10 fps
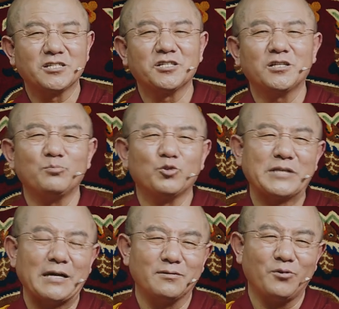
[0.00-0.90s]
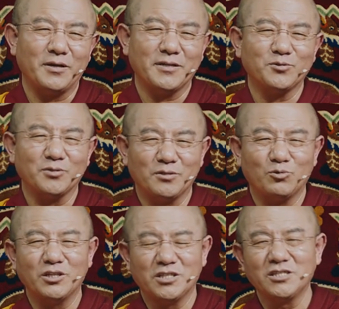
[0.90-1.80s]
in the
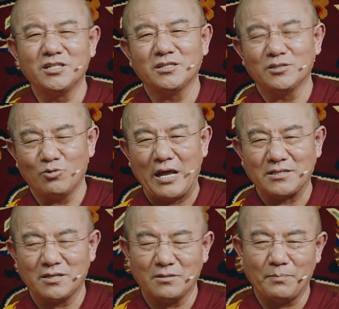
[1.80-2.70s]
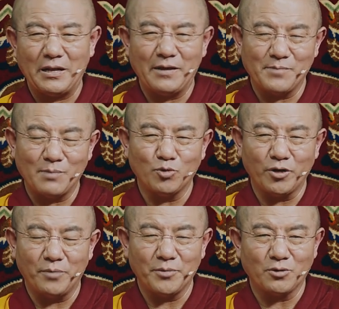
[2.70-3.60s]
Mahaparinirvana uh, Sutra, it
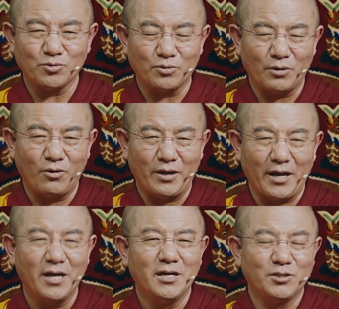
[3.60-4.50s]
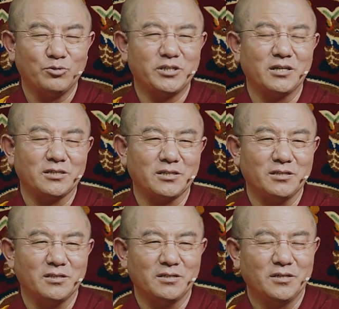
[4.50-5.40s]
says that to
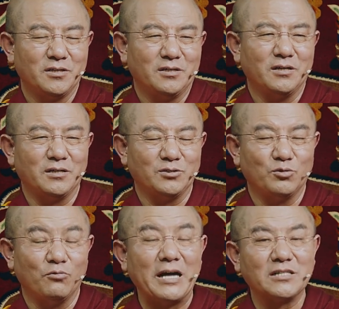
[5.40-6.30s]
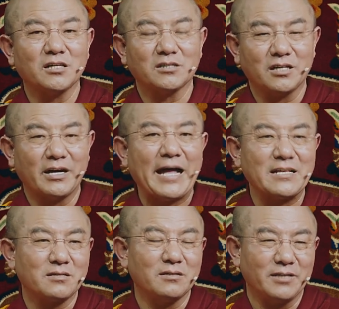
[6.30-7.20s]
describe
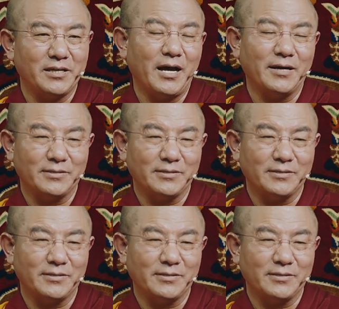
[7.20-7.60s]
the